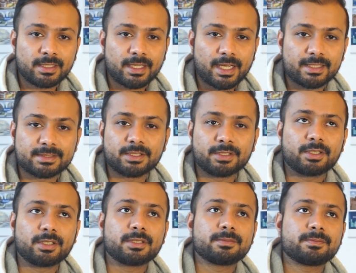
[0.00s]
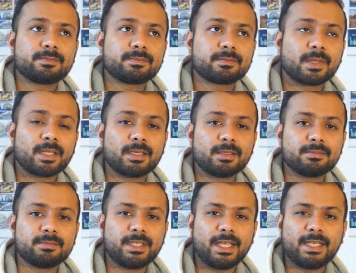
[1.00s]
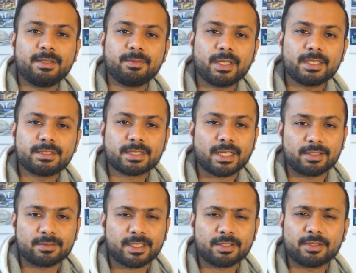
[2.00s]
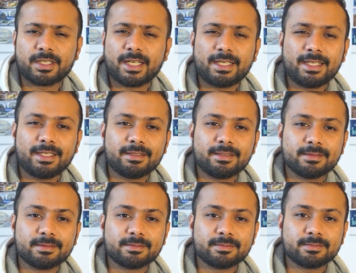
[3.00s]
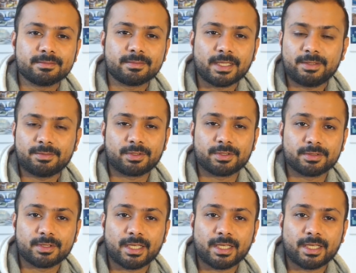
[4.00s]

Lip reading: as your daily wage kind of thing, or daily money for you.